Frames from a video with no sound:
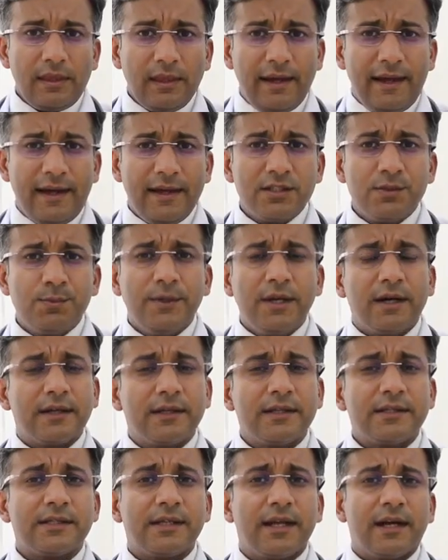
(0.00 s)
as we
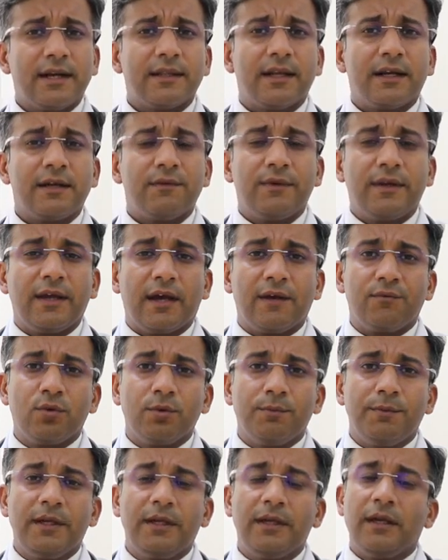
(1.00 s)
understand that we have
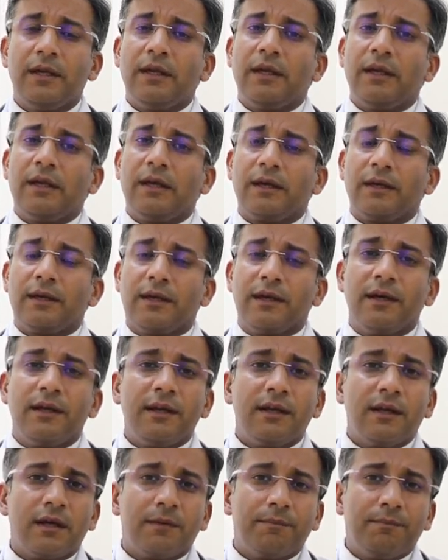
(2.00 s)
to be
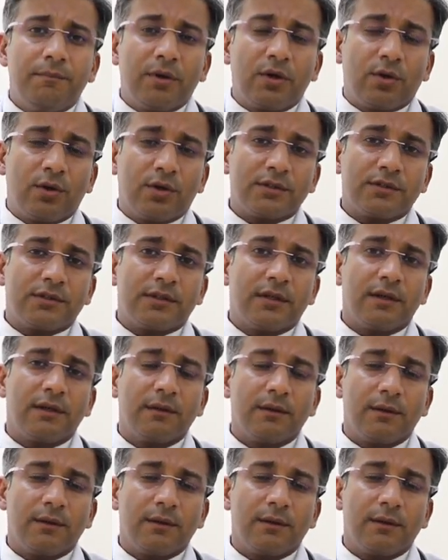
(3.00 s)
gearing up because